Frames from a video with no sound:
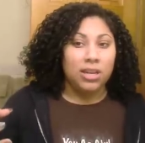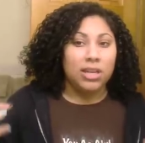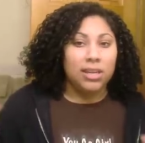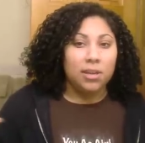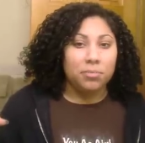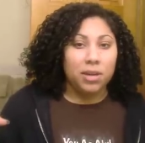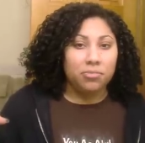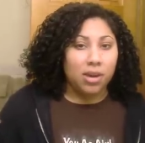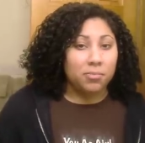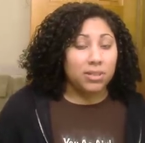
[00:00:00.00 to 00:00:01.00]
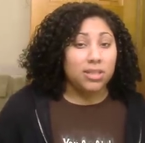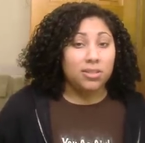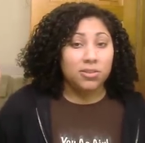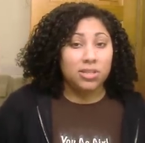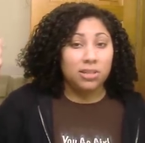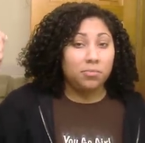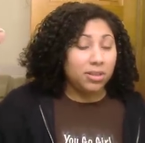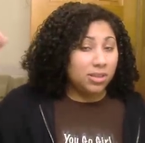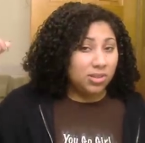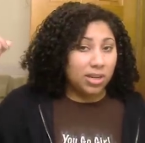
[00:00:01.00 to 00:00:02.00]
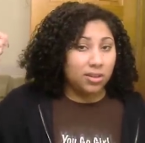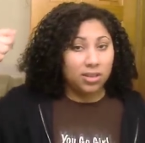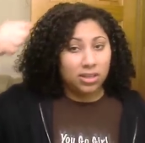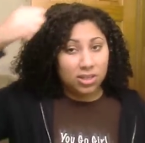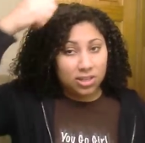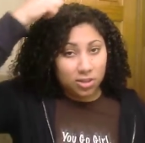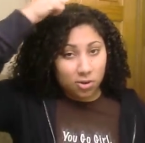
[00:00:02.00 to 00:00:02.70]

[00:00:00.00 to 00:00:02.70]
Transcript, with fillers: clump up properly. So she put the gel in and she